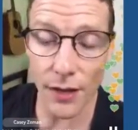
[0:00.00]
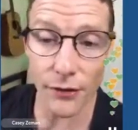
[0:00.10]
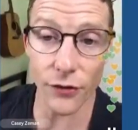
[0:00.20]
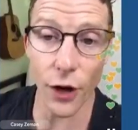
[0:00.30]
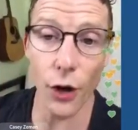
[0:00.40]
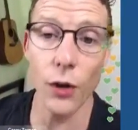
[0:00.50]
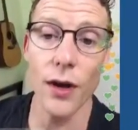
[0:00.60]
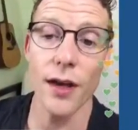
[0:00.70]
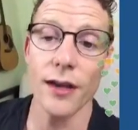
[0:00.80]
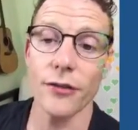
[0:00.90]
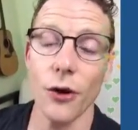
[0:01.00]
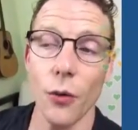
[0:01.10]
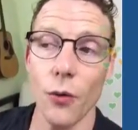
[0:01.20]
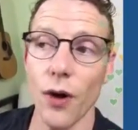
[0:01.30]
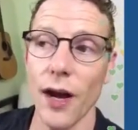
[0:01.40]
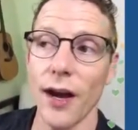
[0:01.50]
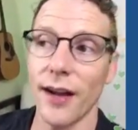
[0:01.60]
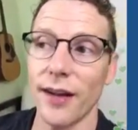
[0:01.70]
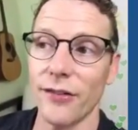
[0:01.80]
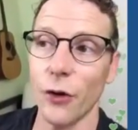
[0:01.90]
So So
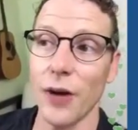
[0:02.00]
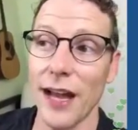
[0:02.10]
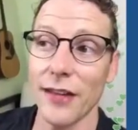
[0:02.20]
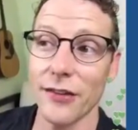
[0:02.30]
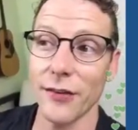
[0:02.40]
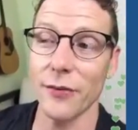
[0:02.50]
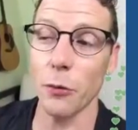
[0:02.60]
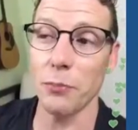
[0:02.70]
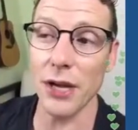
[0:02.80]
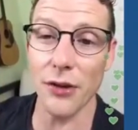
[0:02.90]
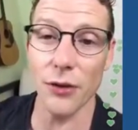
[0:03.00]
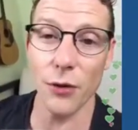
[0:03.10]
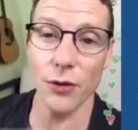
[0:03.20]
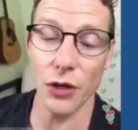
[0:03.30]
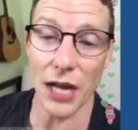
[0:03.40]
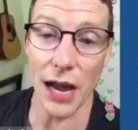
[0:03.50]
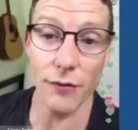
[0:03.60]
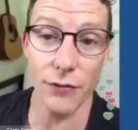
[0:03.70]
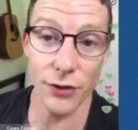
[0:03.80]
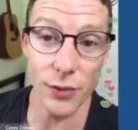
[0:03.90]
guys, so be on the
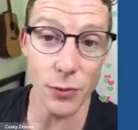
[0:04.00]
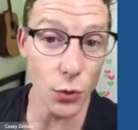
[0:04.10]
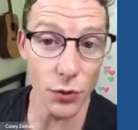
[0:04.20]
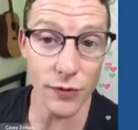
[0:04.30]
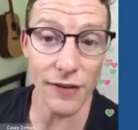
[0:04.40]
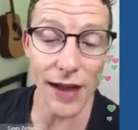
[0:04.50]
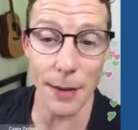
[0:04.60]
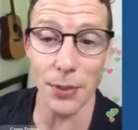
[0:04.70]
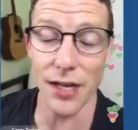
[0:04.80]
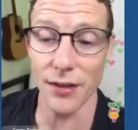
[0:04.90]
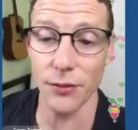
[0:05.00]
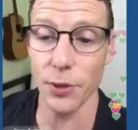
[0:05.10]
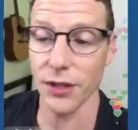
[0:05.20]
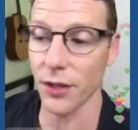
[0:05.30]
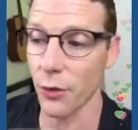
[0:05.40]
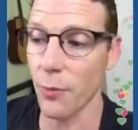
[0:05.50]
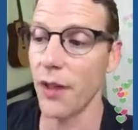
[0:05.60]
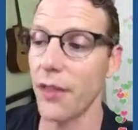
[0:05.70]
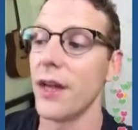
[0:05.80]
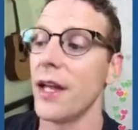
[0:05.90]
lookout for some cool stuff happening this particular
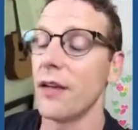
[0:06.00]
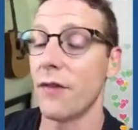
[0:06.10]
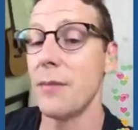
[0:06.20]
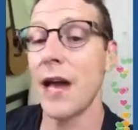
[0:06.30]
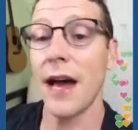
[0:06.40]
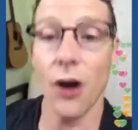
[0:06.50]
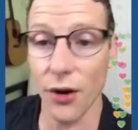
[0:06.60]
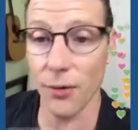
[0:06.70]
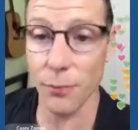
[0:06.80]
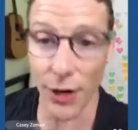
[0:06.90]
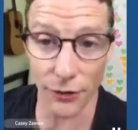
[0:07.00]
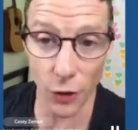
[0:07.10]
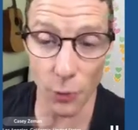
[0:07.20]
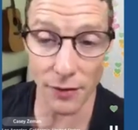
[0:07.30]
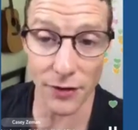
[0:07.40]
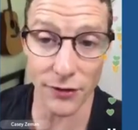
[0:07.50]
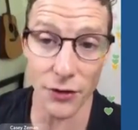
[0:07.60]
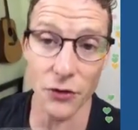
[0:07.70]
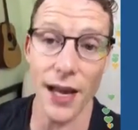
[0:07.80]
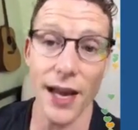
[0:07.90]
month. If I'm not on Periscope every
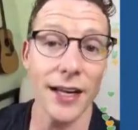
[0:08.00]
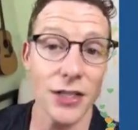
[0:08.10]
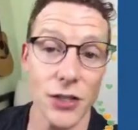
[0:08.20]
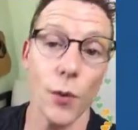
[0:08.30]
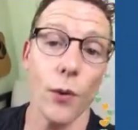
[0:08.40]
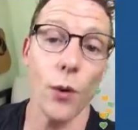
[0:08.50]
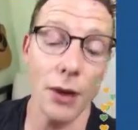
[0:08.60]
single day, I just want to